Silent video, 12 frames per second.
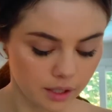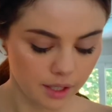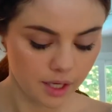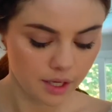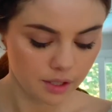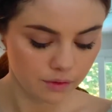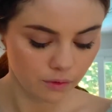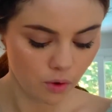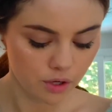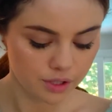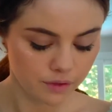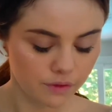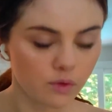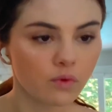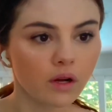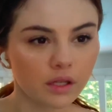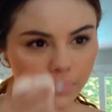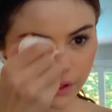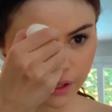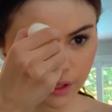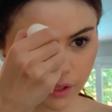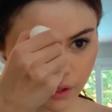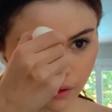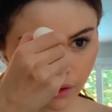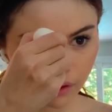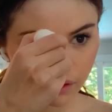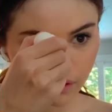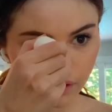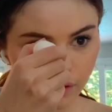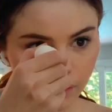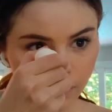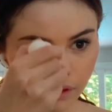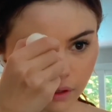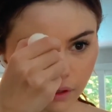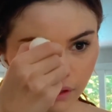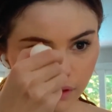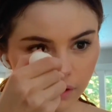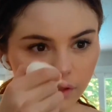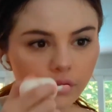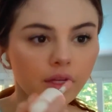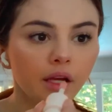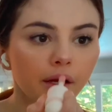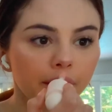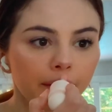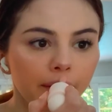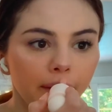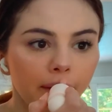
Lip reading: And of course, if you want, you can do over here.